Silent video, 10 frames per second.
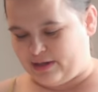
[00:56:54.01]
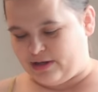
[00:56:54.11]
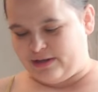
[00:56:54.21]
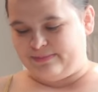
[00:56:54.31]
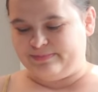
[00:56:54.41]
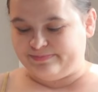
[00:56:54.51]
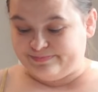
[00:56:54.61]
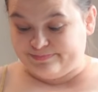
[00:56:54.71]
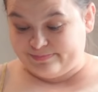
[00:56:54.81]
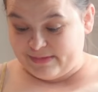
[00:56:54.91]
hall,
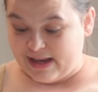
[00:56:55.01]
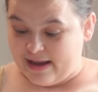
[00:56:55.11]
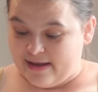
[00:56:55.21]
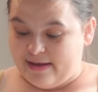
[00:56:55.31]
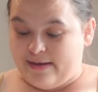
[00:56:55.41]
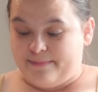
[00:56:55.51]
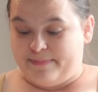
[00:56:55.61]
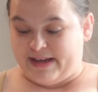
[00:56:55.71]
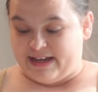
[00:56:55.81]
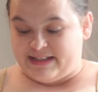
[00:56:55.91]

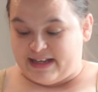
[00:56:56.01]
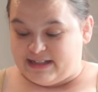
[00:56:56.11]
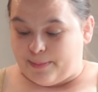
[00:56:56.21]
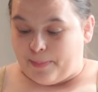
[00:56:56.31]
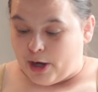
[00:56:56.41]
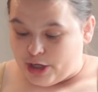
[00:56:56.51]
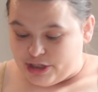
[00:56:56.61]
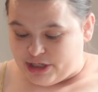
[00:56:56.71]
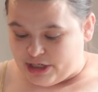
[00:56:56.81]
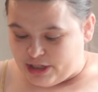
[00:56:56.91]
because that's a
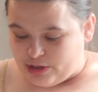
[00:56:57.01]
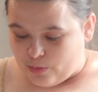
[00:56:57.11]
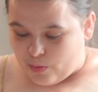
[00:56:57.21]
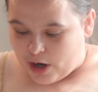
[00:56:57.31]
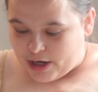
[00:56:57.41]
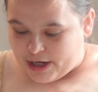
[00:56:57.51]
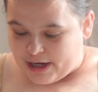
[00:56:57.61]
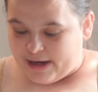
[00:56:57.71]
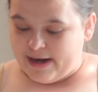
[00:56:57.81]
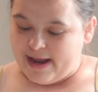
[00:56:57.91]
person in the
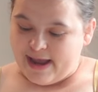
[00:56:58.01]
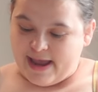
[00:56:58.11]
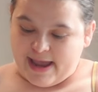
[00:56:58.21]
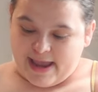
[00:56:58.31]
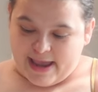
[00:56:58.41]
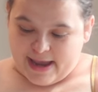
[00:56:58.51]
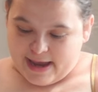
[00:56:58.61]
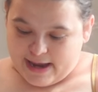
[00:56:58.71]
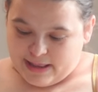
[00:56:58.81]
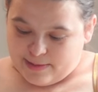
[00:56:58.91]
water
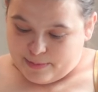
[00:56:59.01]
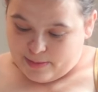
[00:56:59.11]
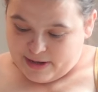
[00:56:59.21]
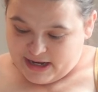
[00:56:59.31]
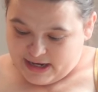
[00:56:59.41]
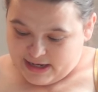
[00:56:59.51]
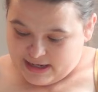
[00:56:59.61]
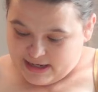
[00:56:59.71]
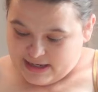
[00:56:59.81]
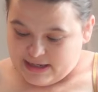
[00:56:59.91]
and the mermaid
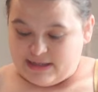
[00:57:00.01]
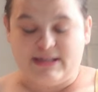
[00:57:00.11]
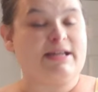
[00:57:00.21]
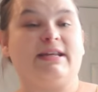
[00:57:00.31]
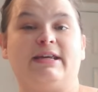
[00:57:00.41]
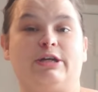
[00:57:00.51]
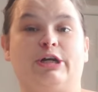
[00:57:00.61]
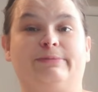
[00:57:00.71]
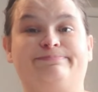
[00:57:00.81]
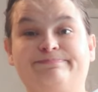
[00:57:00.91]
is eating her